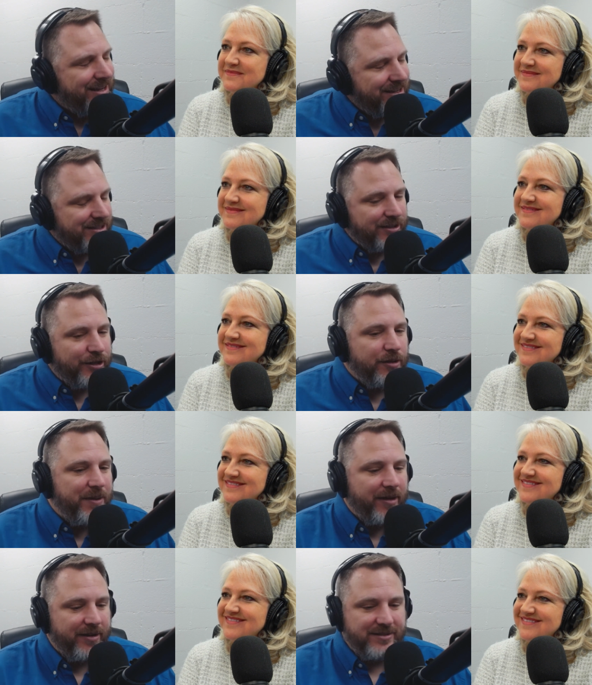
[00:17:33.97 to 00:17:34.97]
Speaker 1: I guess, a little
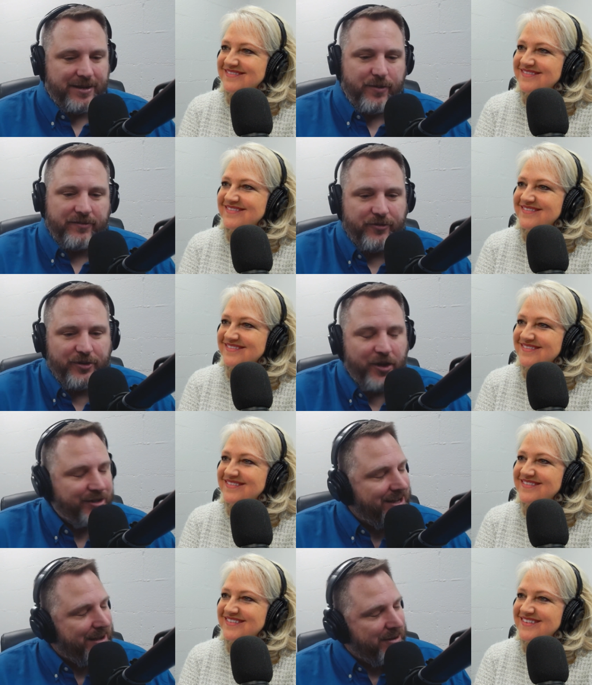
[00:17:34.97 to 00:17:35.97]
about us. I went for a
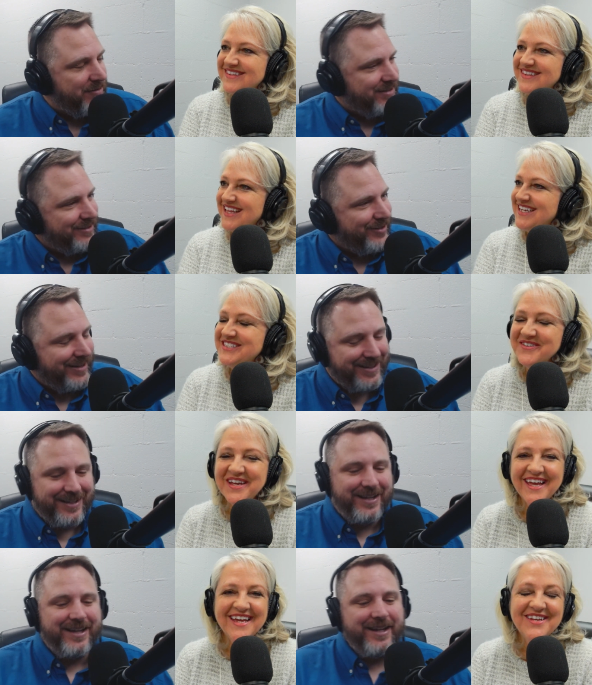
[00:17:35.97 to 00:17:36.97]
long time, Amy. that's
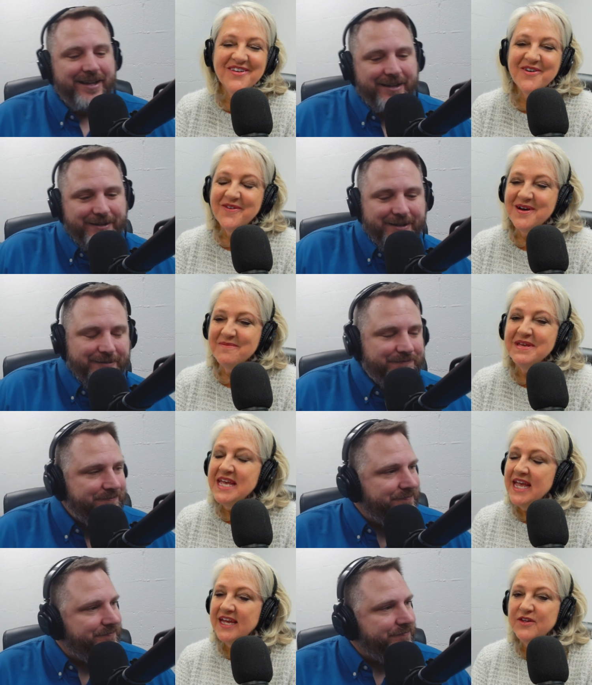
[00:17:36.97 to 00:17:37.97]
Speaker 2: okay. No, um,
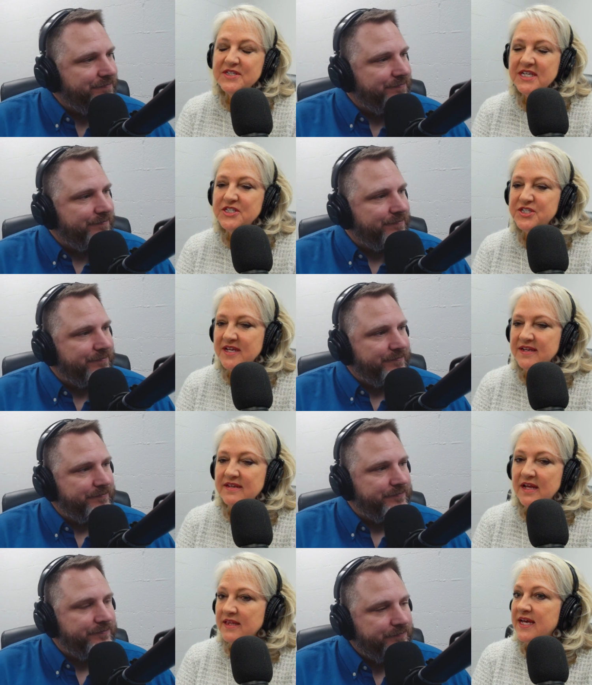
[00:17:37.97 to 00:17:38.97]
and you touched
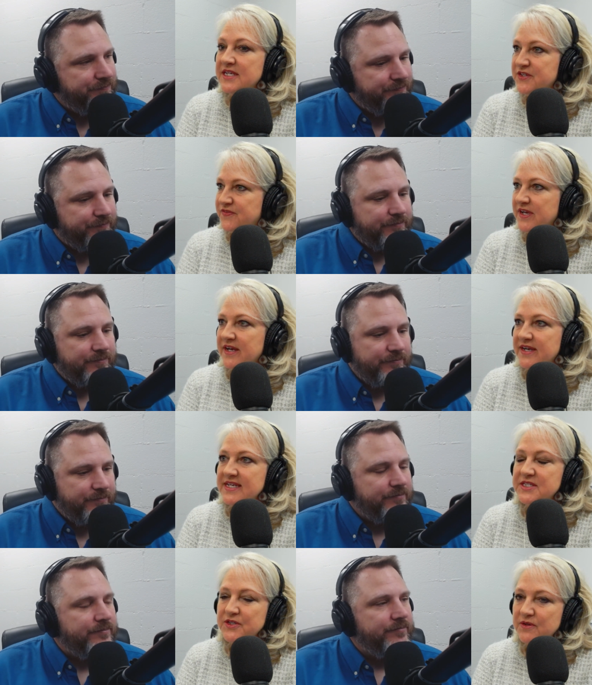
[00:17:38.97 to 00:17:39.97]
on a lot of different
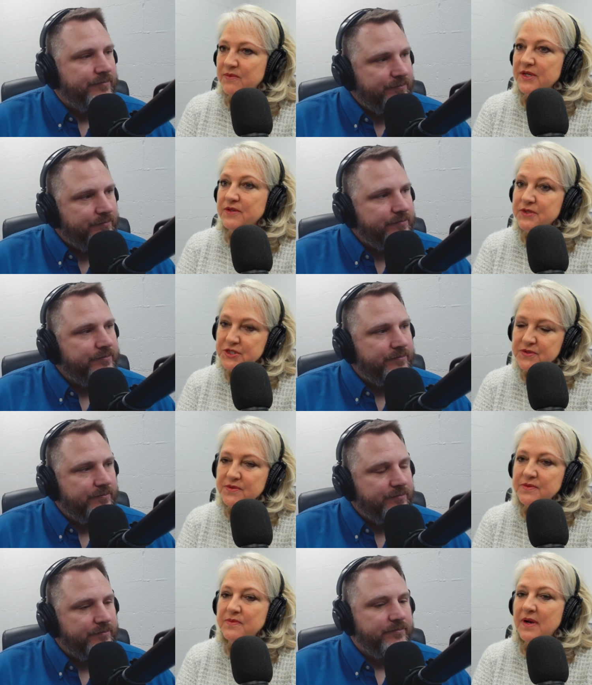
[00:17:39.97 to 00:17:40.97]
areas. You know what you
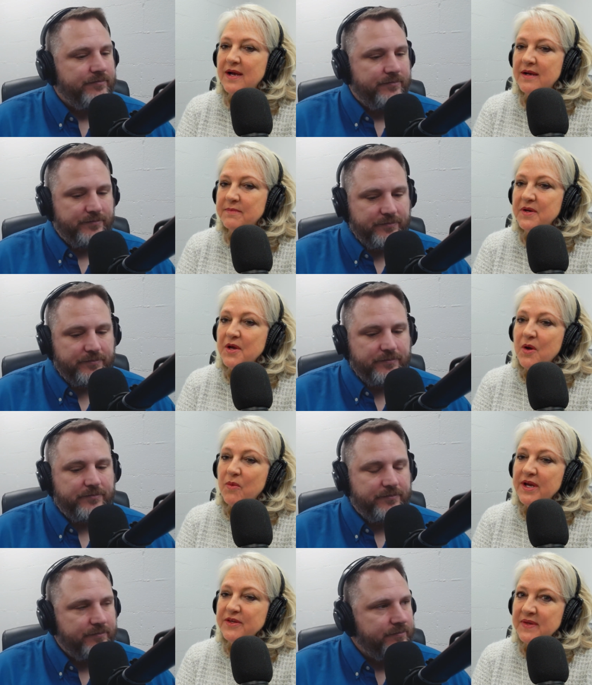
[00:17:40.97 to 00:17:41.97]
do, um,
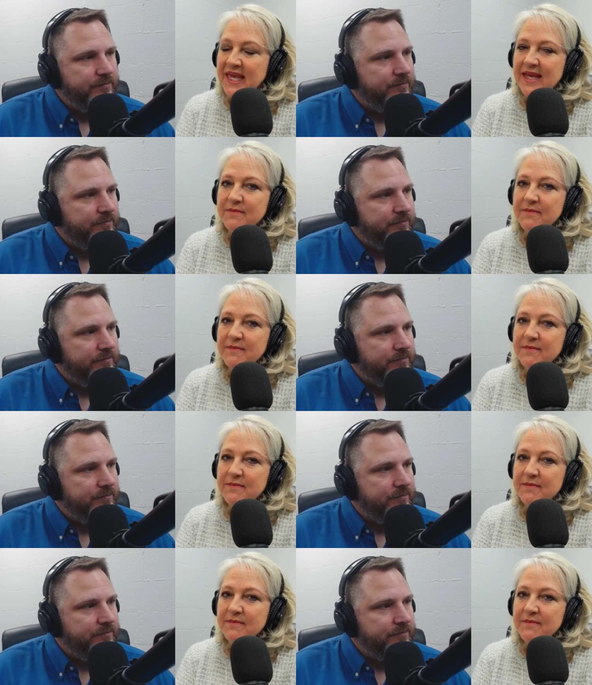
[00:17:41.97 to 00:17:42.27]
where you came